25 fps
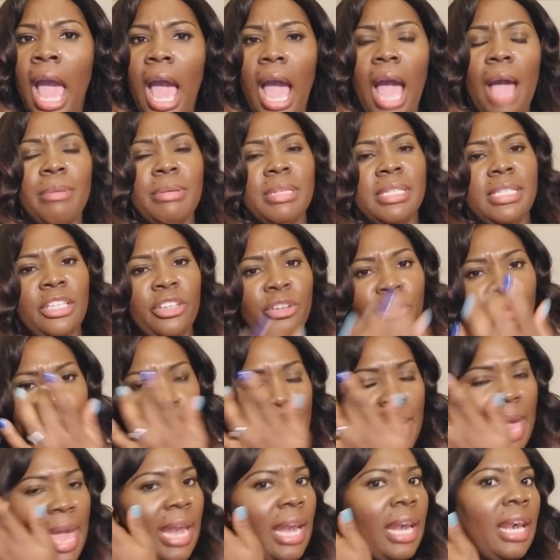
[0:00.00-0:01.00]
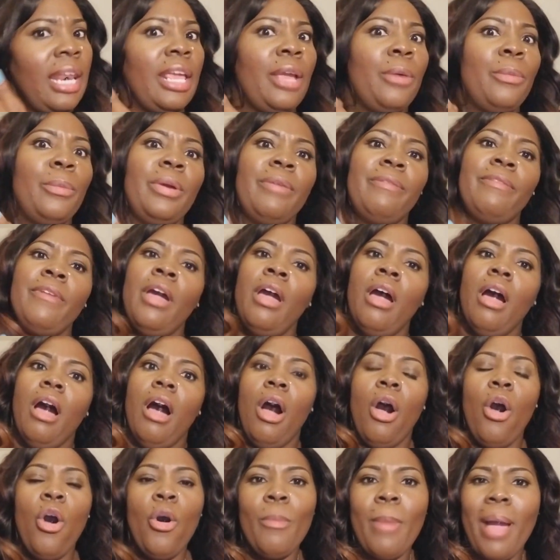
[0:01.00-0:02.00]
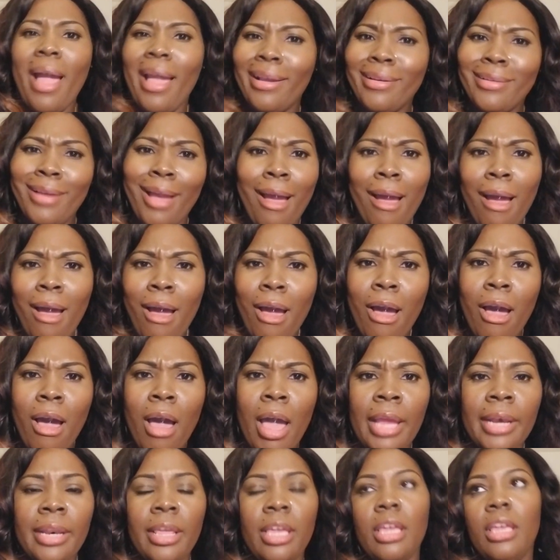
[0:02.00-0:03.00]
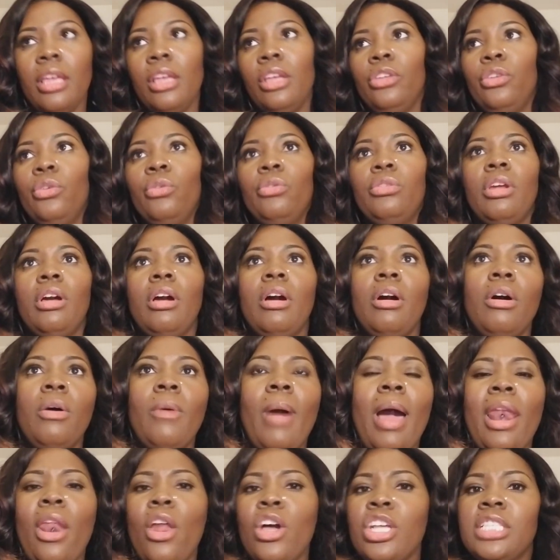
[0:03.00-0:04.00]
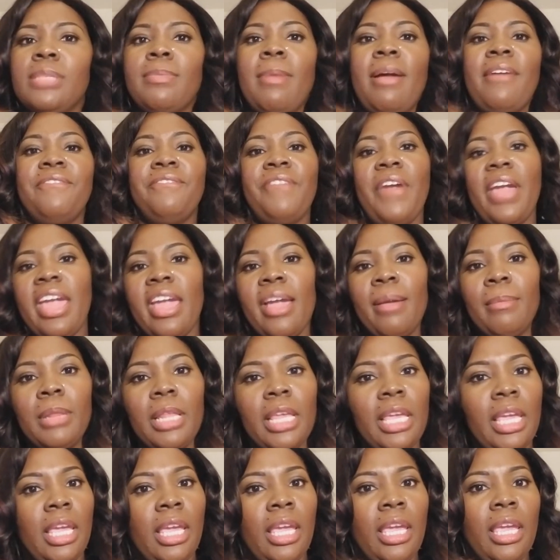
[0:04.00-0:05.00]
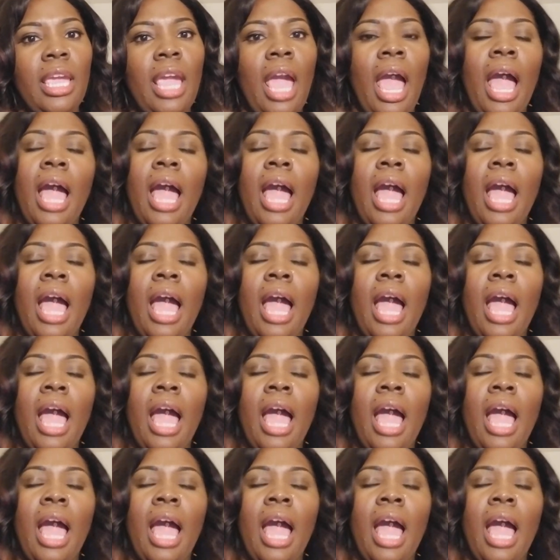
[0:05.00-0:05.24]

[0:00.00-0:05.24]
I was still battling with, oh, my God, you know, I lost my family.